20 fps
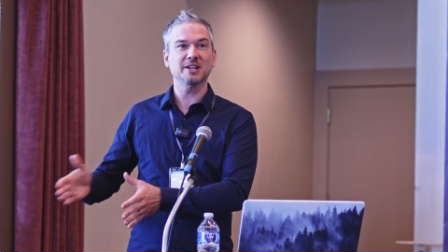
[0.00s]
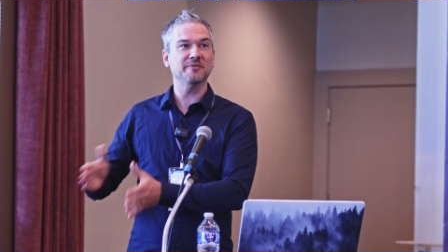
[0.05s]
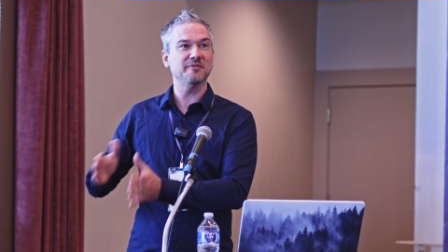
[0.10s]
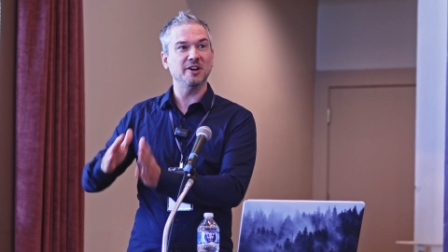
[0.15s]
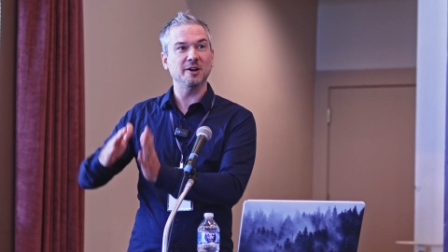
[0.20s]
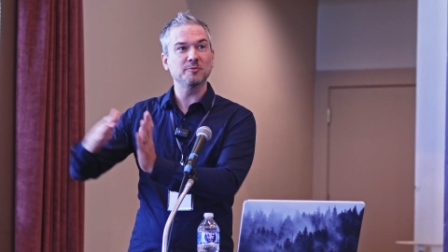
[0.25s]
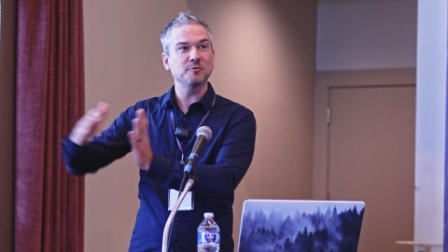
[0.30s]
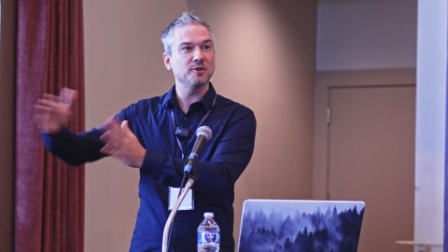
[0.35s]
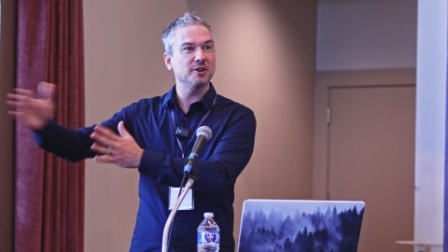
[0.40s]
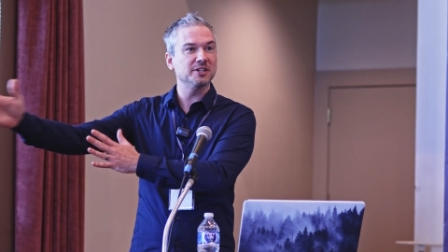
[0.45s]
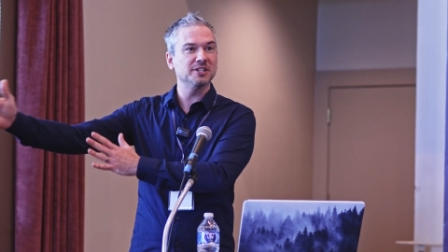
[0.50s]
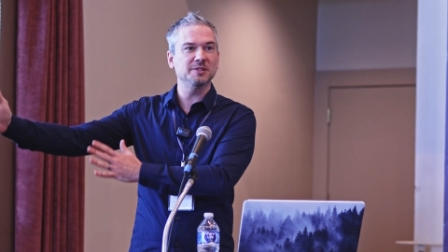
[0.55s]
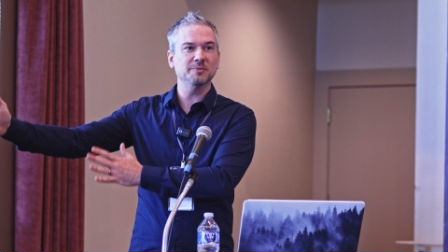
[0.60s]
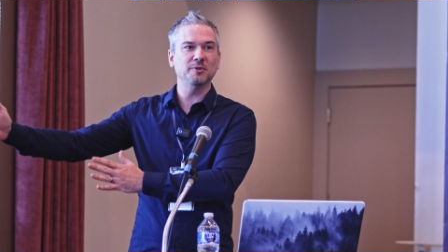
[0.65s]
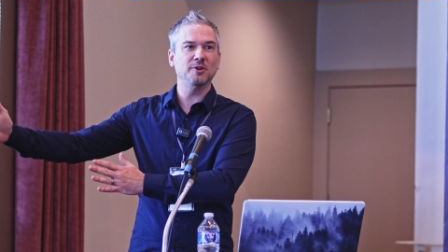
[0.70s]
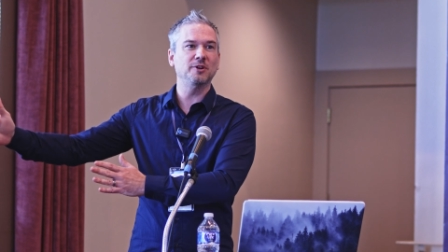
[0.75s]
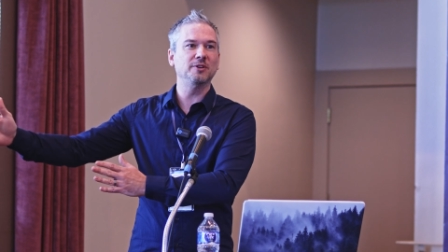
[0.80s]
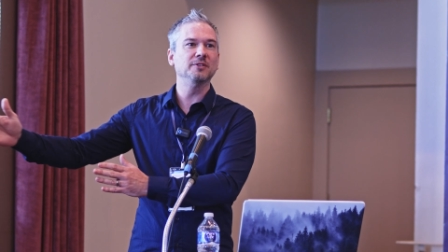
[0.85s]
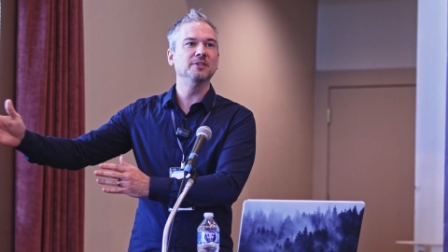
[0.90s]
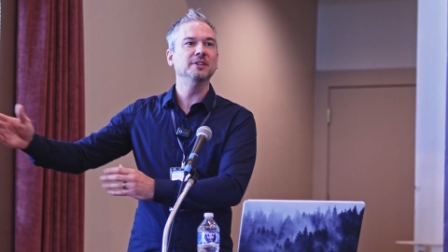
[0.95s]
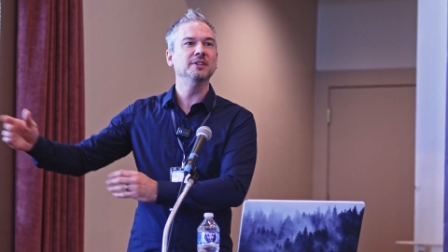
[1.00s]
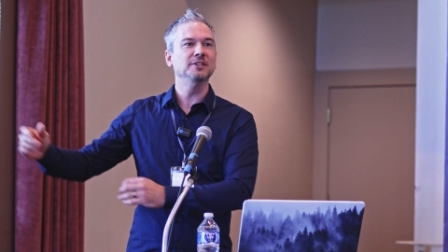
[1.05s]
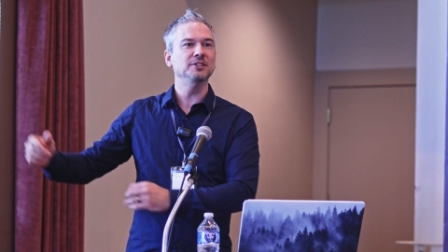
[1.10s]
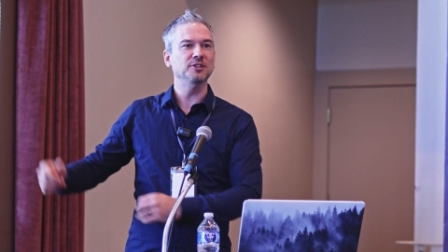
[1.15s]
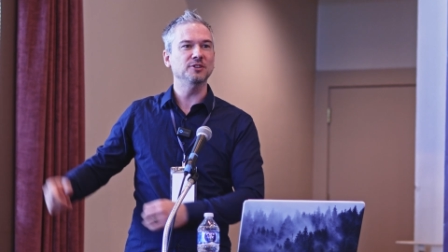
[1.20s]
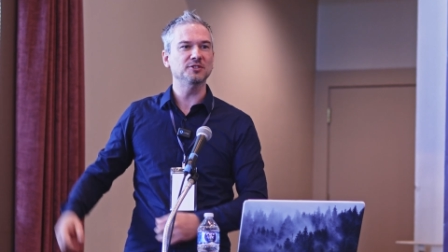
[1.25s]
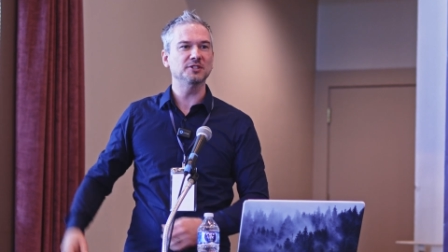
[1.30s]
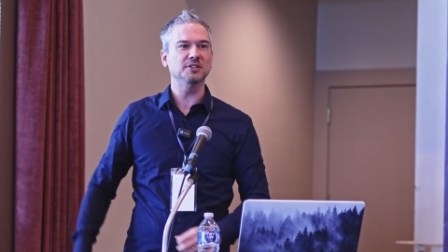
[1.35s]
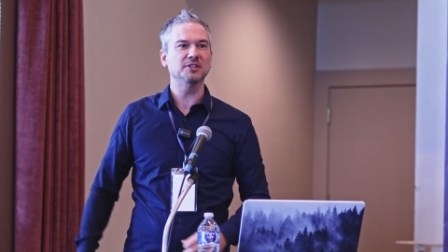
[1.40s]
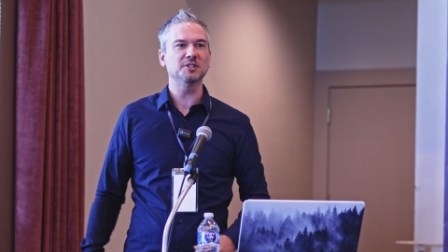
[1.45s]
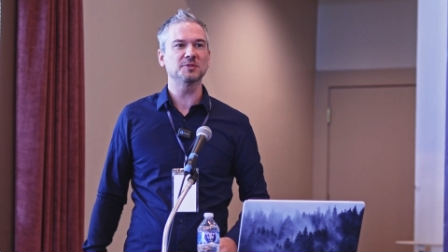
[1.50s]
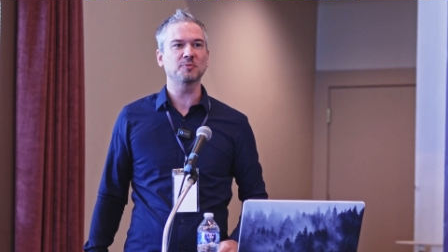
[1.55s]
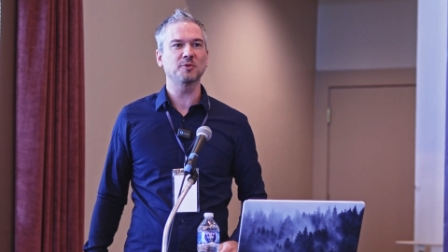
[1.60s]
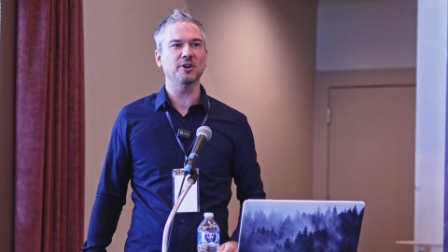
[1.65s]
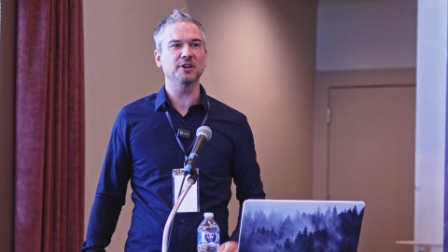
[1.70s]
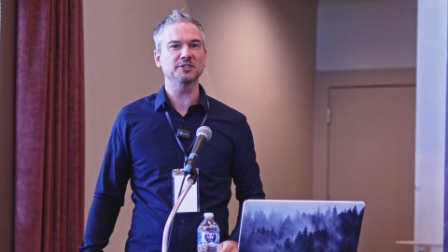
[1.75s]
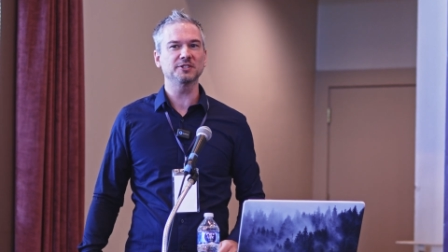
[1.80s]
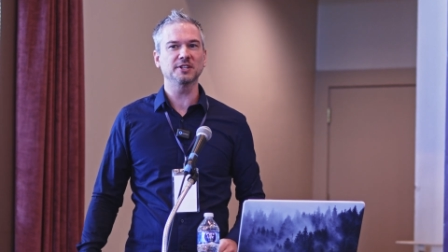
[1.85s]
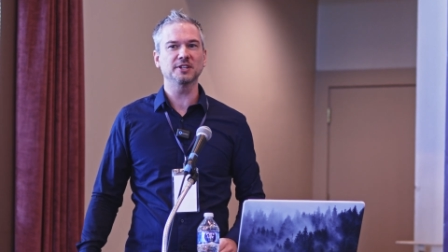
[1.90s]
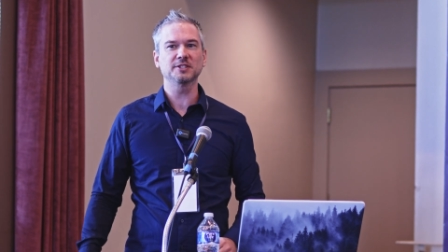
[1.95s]
I've upgraded them all using this
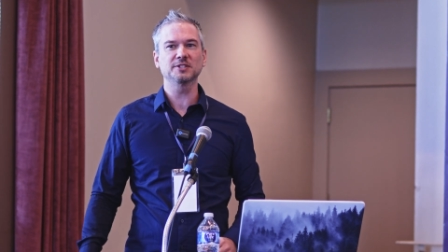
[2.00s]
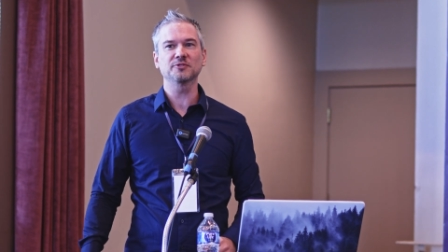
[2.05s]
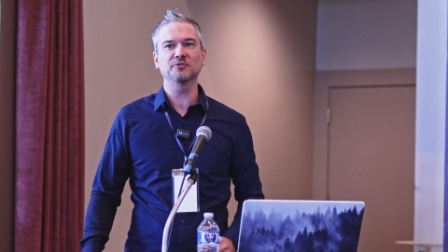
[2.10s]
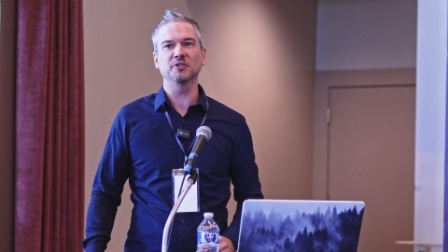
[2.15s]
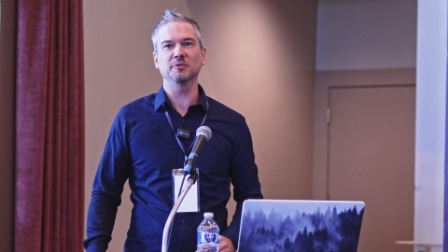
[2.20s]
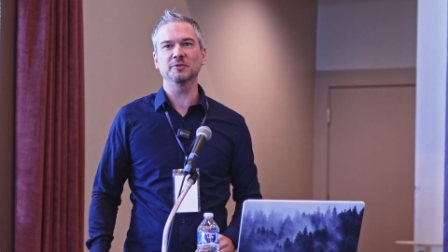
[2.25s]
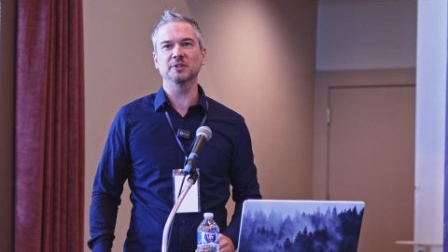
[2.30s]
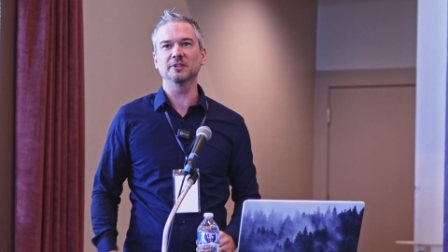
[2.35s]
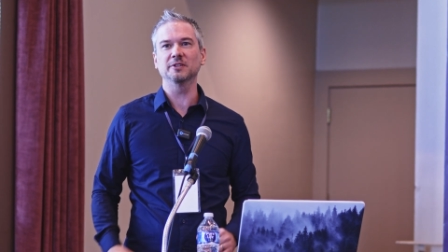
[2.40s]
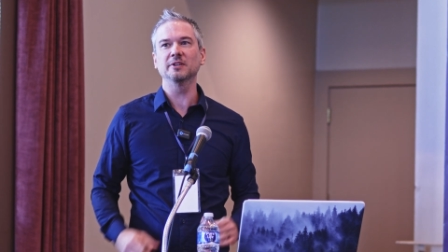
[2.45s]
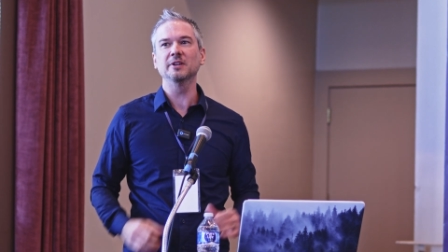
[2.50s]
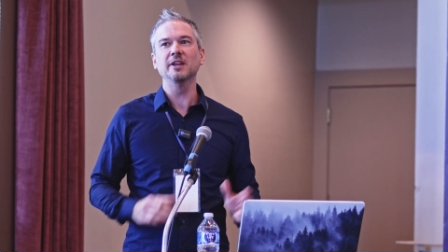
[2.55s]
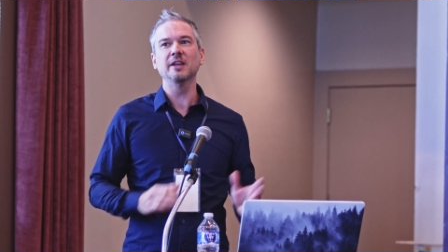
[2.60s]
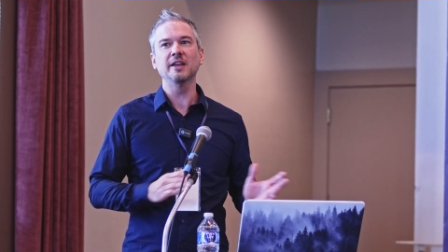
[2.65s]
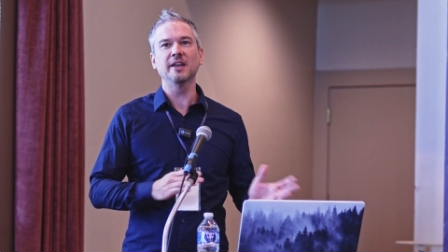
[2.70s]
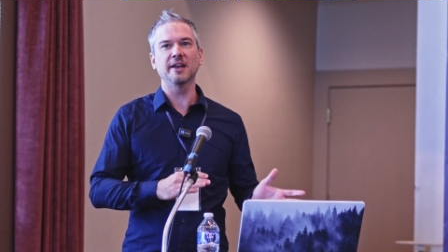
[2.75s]
process from the